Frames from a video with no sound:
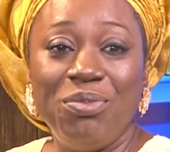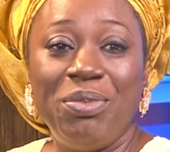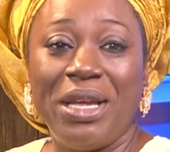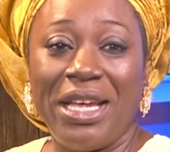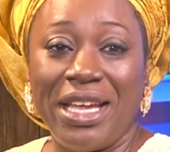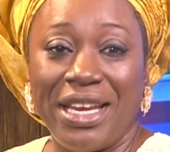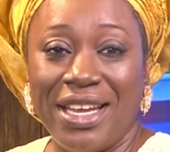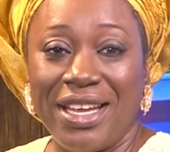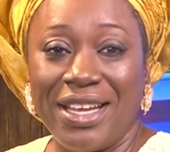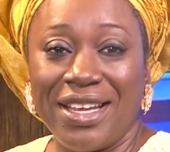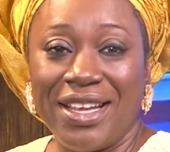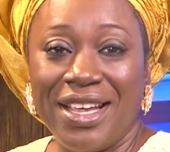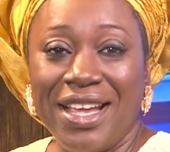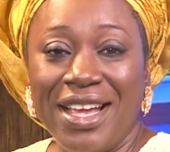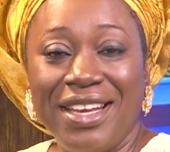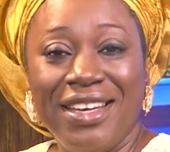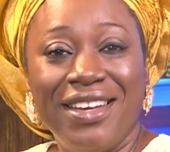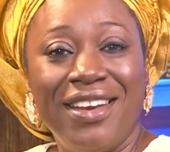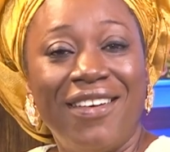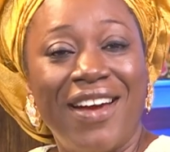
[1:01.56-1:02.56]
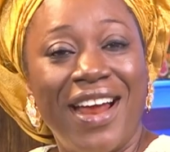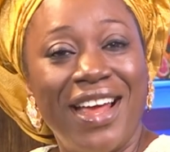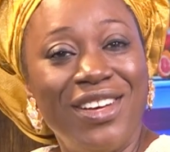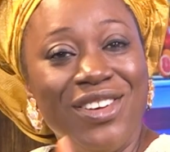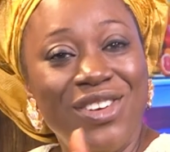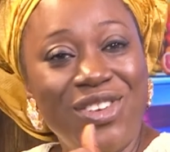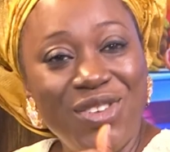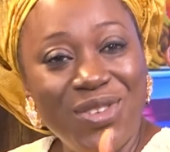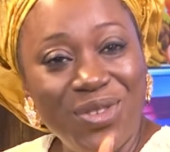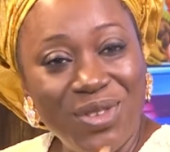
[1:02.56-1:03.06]
beginning, there are
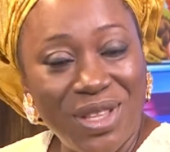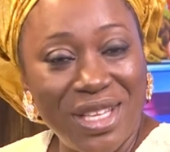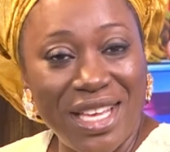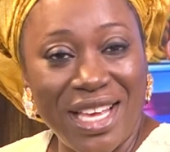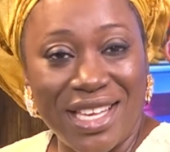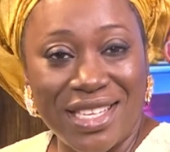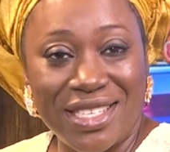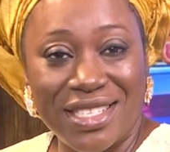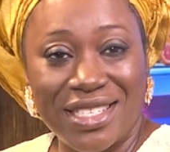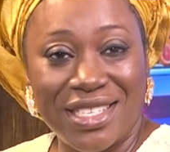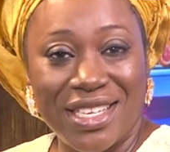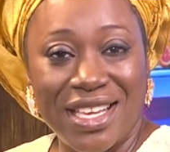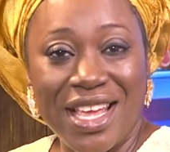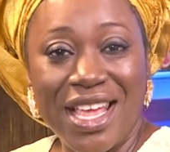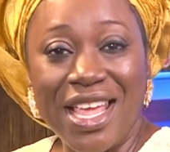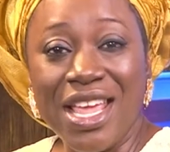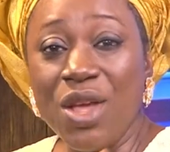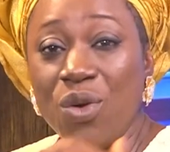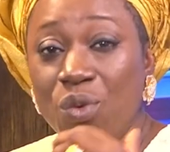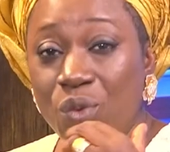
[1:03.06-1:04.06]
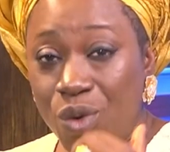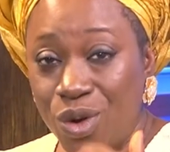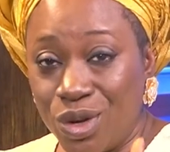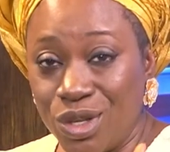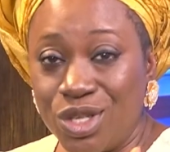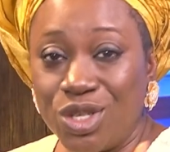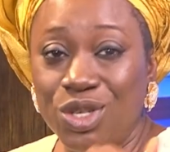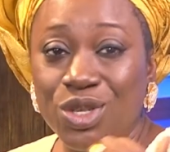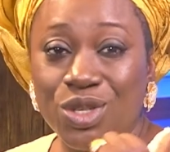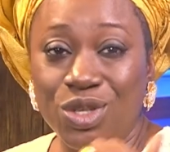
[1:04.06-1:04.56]
new things He
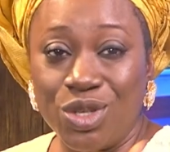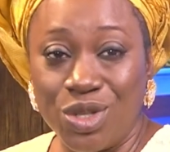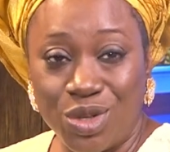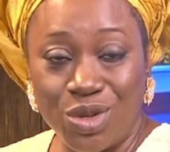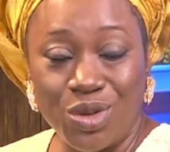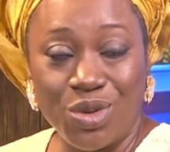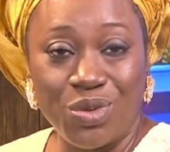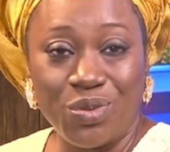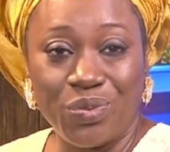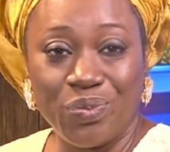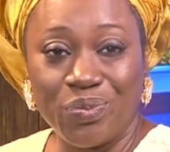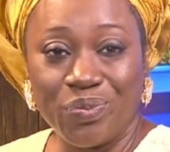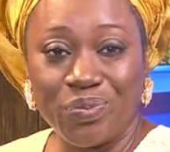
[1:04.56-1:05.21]
wants you to do.